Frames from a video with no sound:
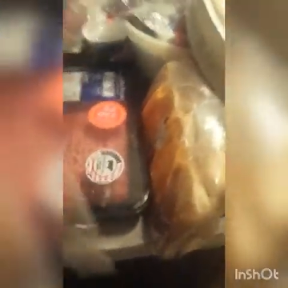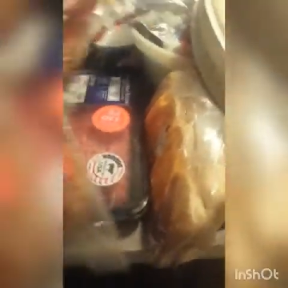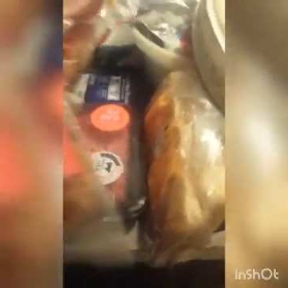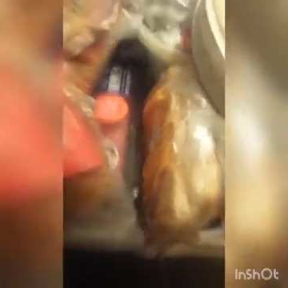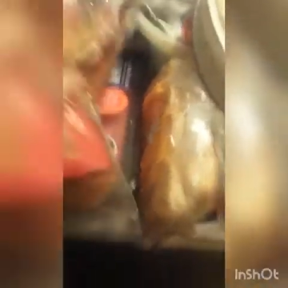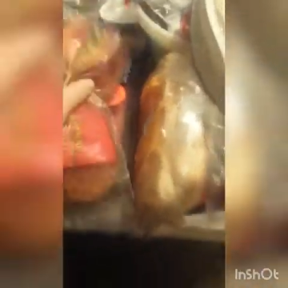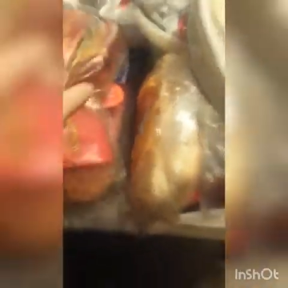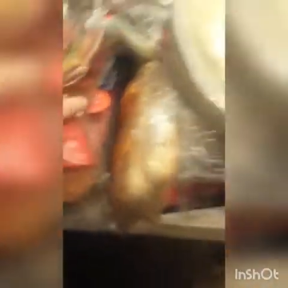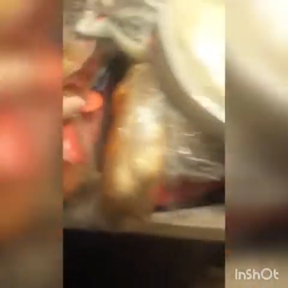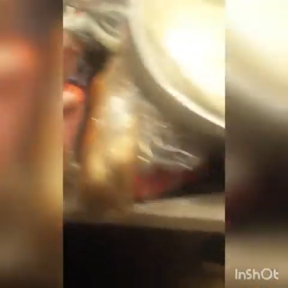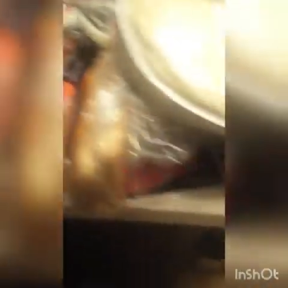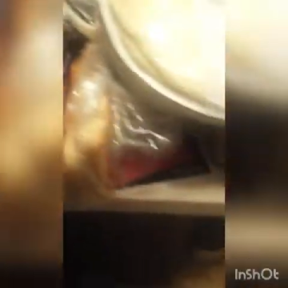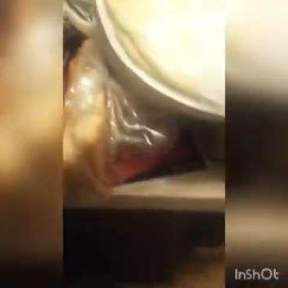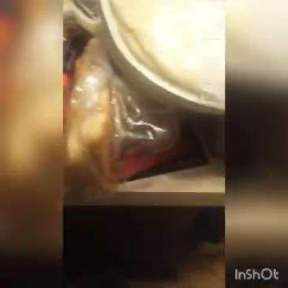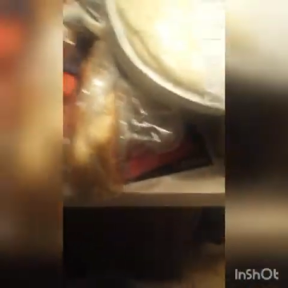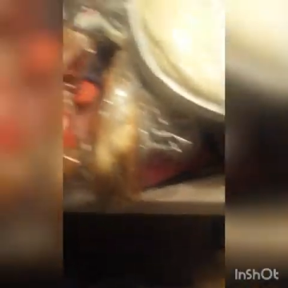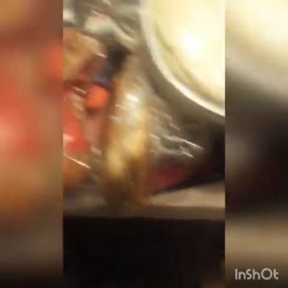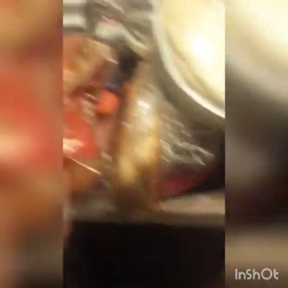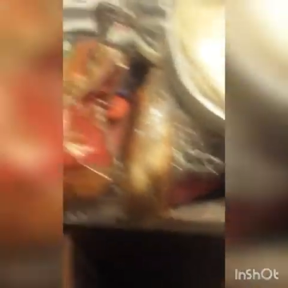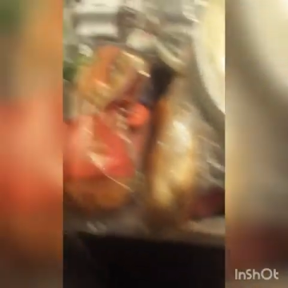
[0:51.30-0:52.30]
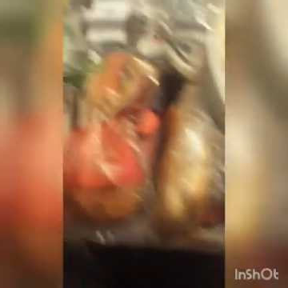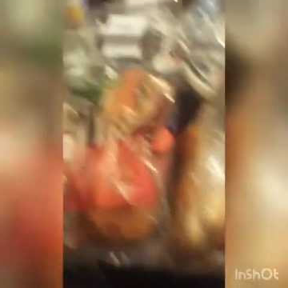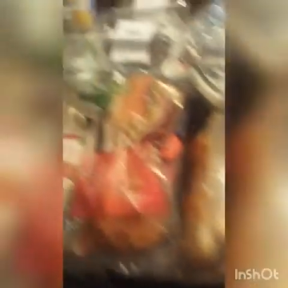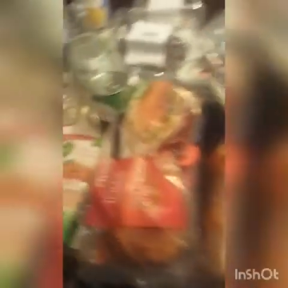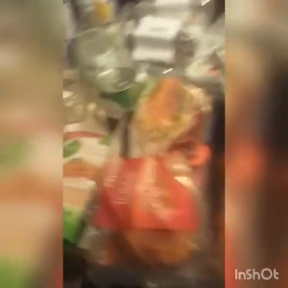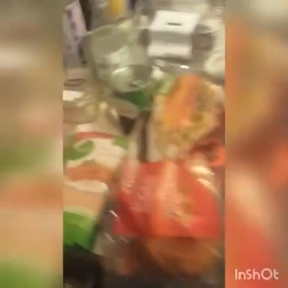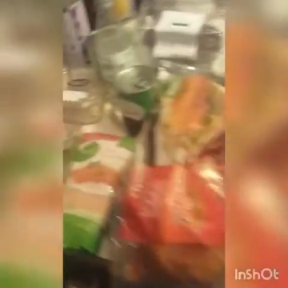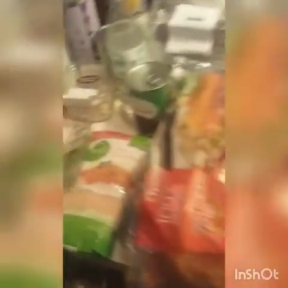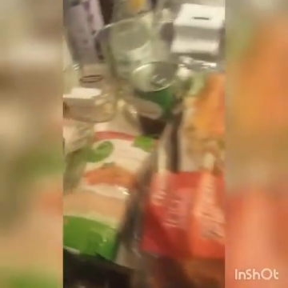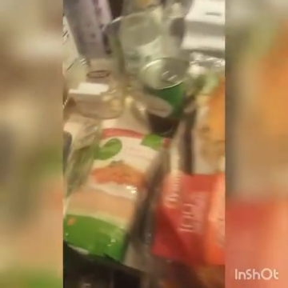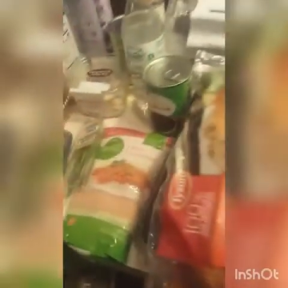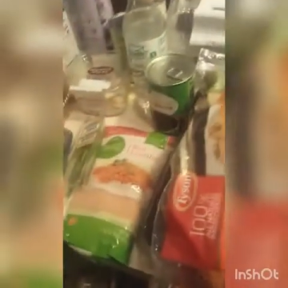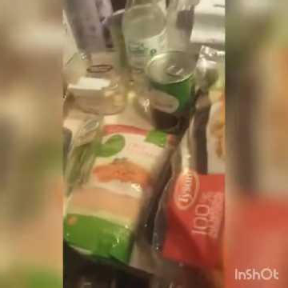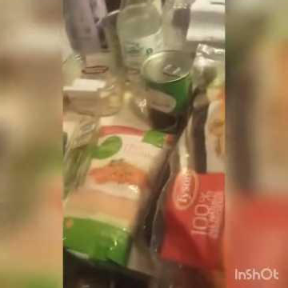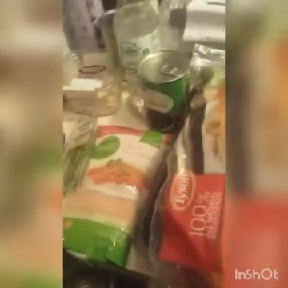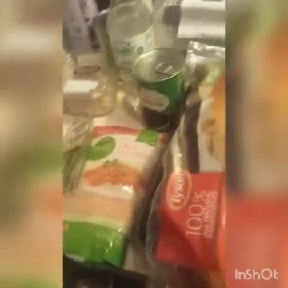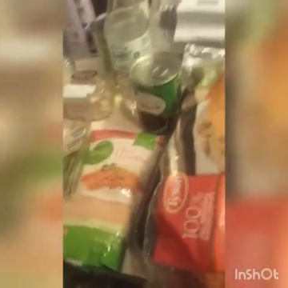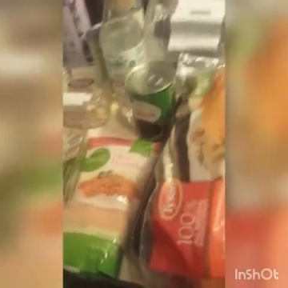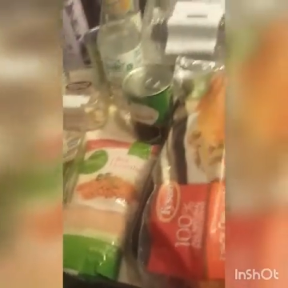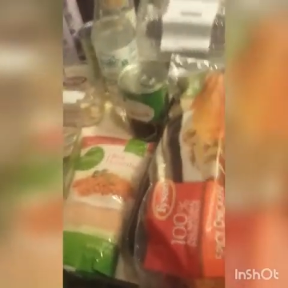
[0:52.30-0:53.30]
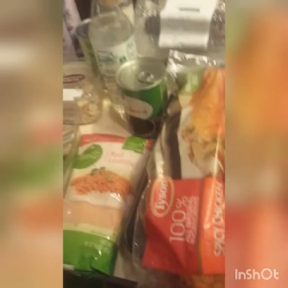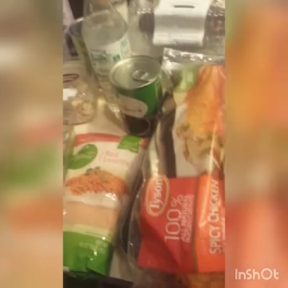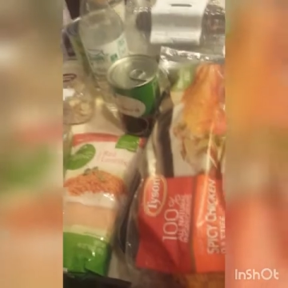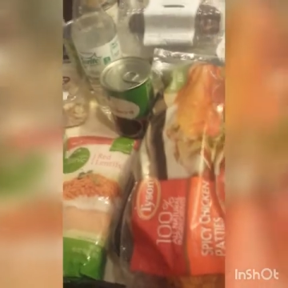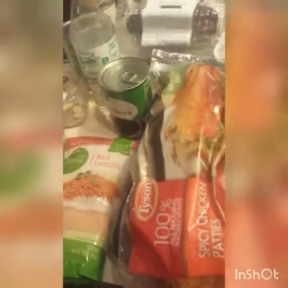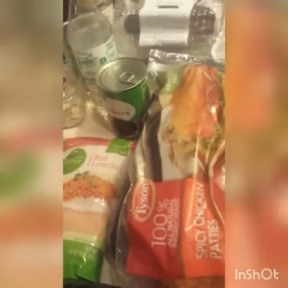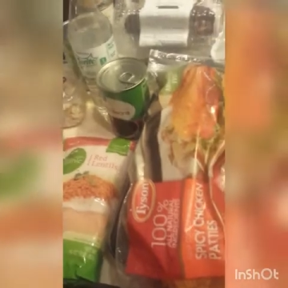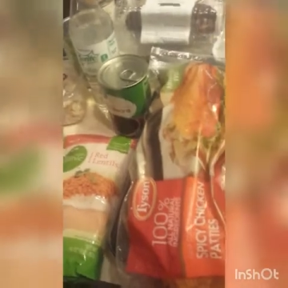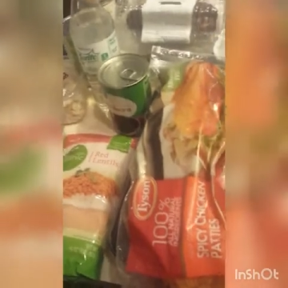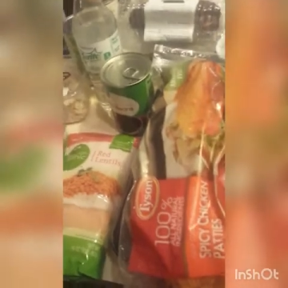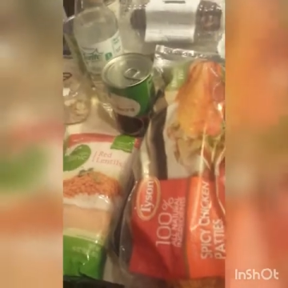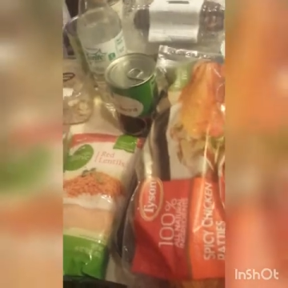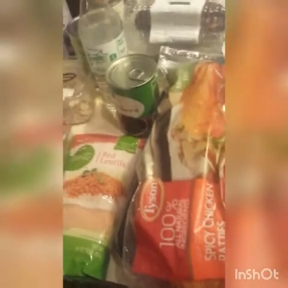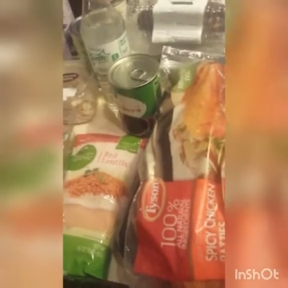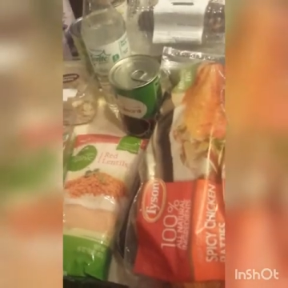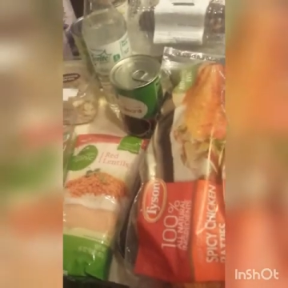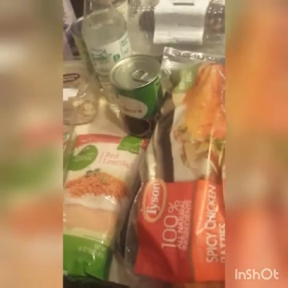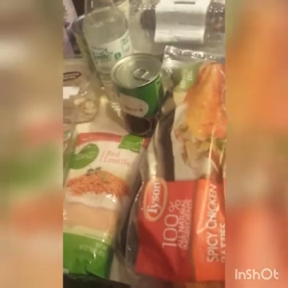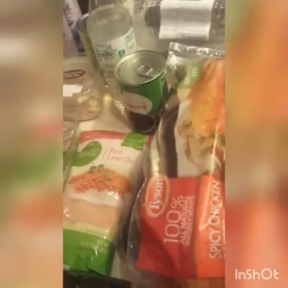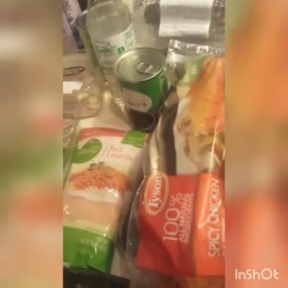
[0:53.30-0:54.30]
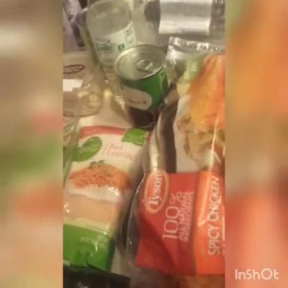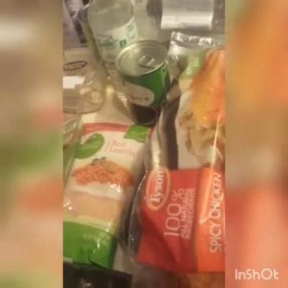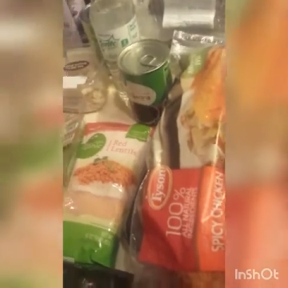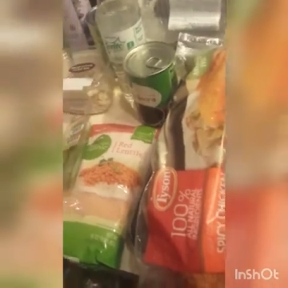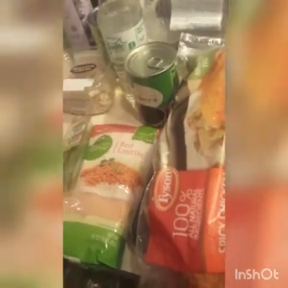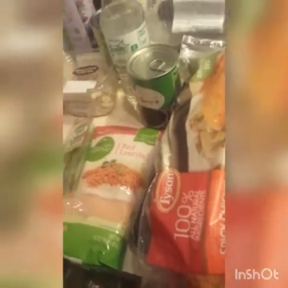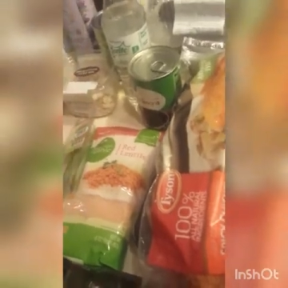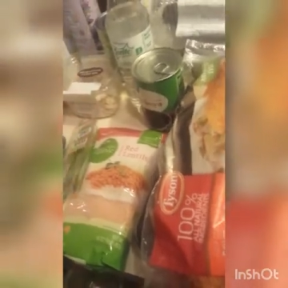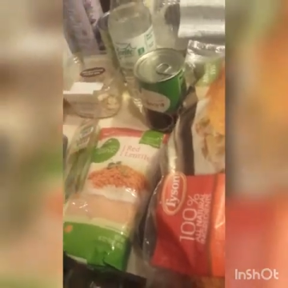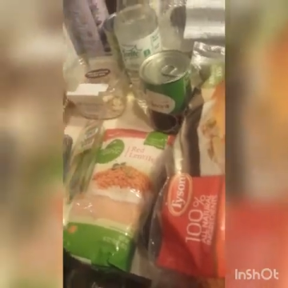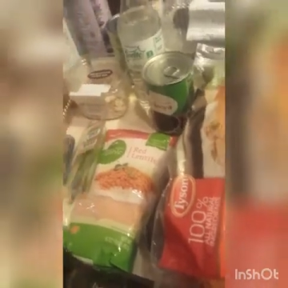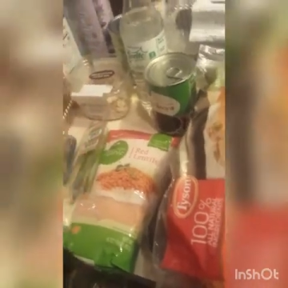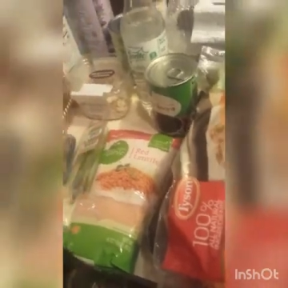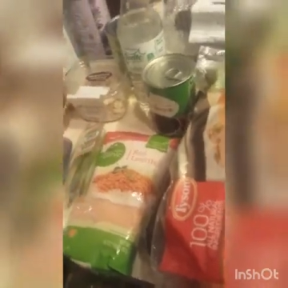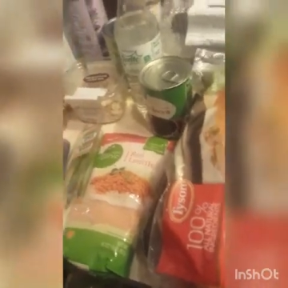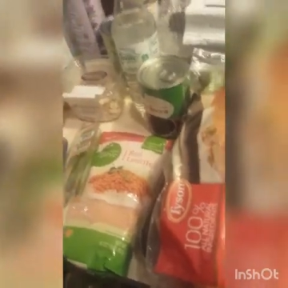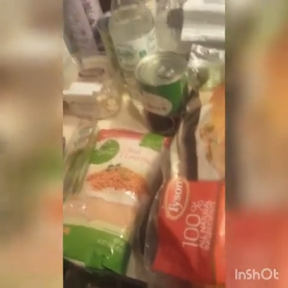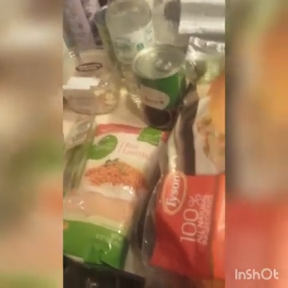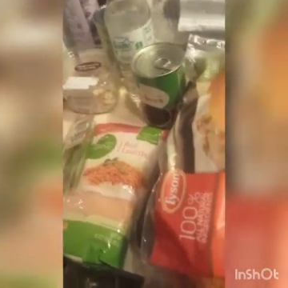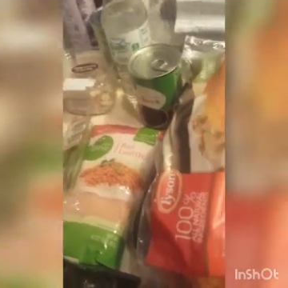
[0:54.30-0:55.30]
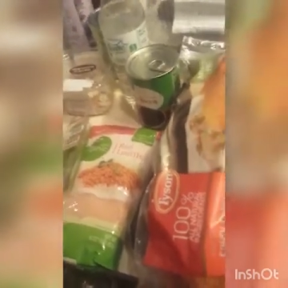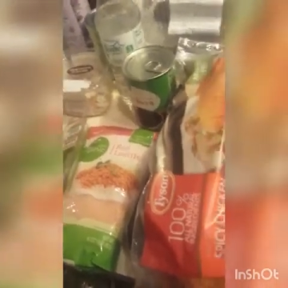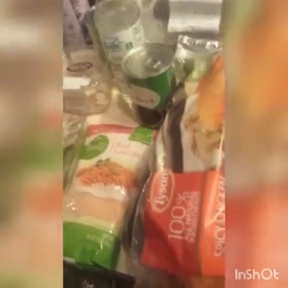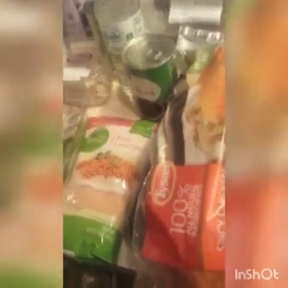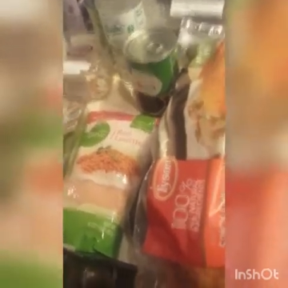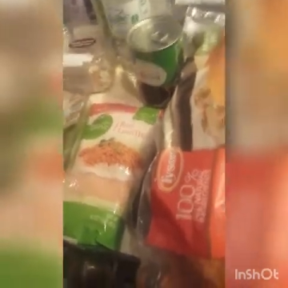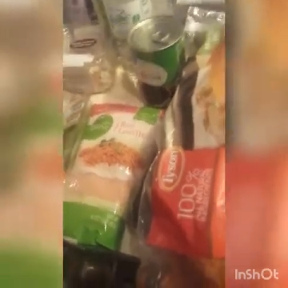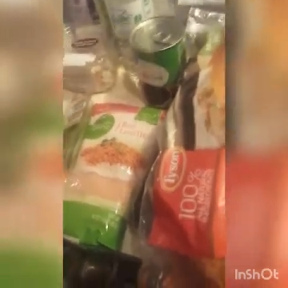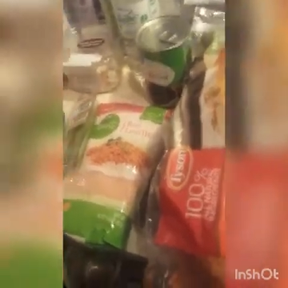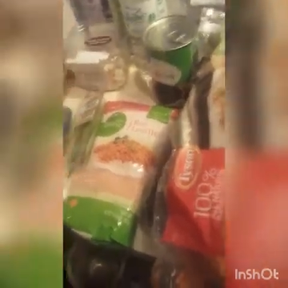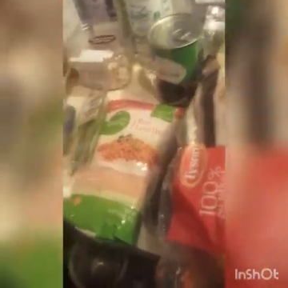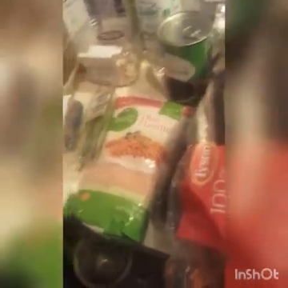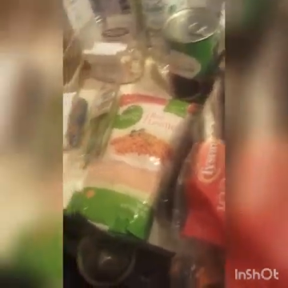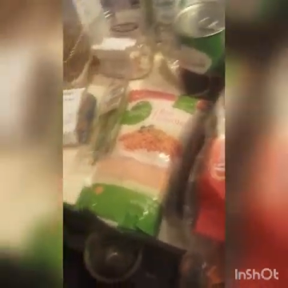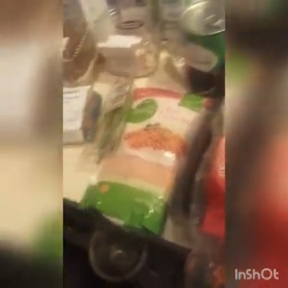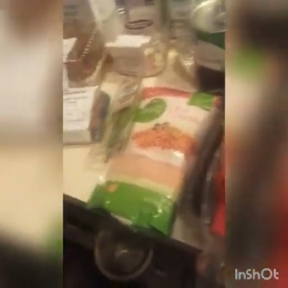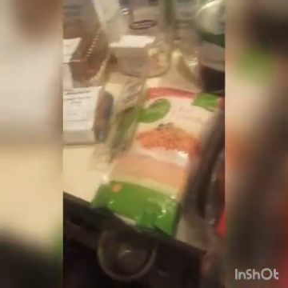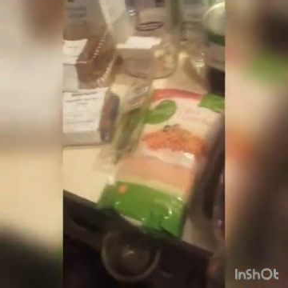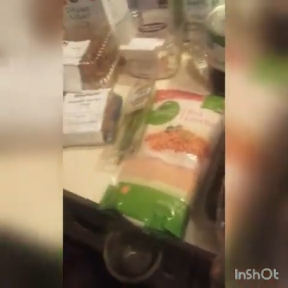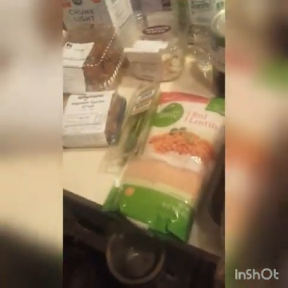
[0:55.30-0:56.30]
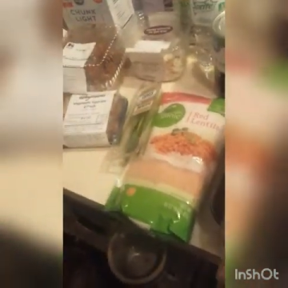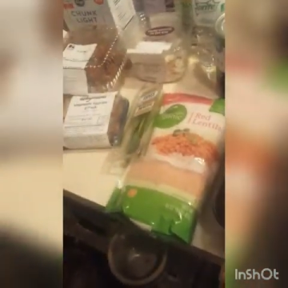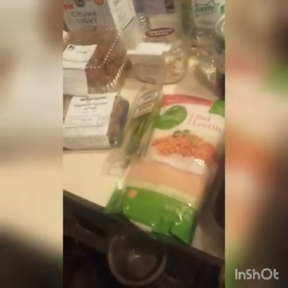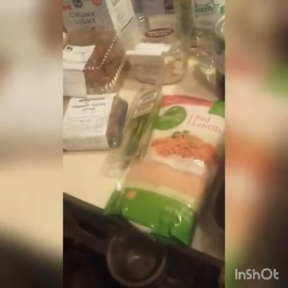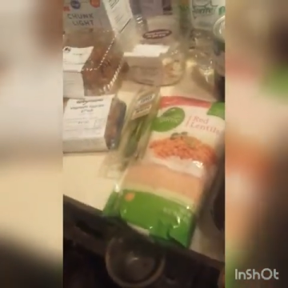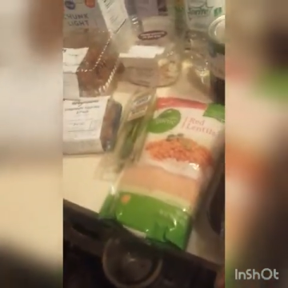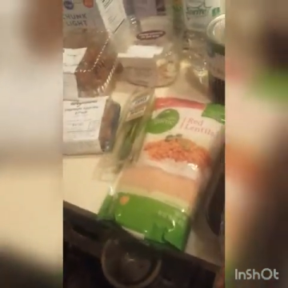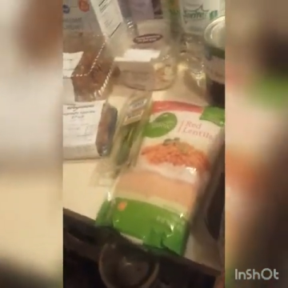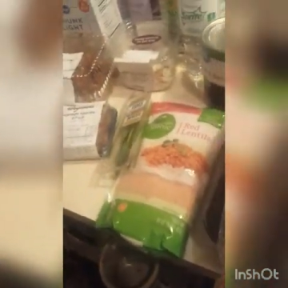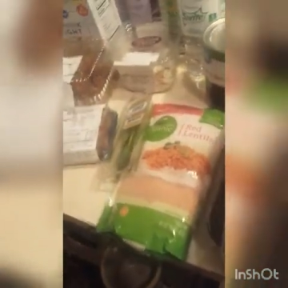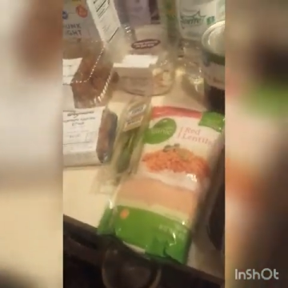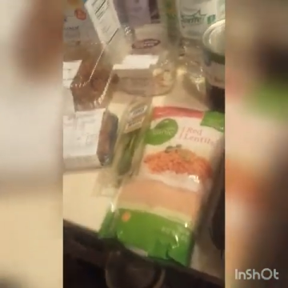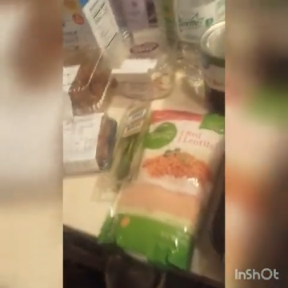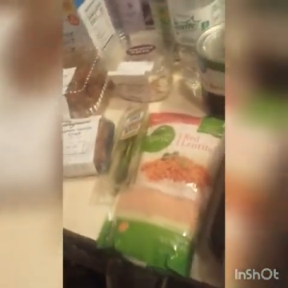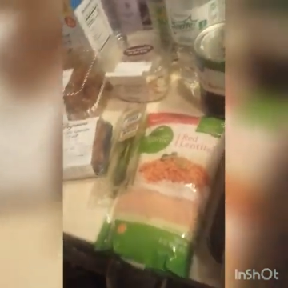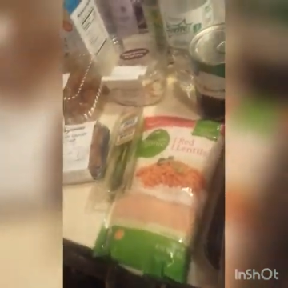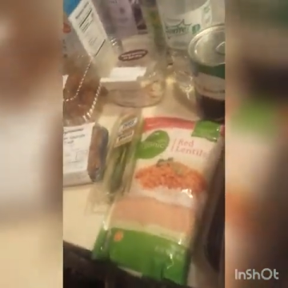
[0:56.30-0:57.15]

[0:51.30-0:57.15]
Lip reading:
No face is visible, so there are no lips to read.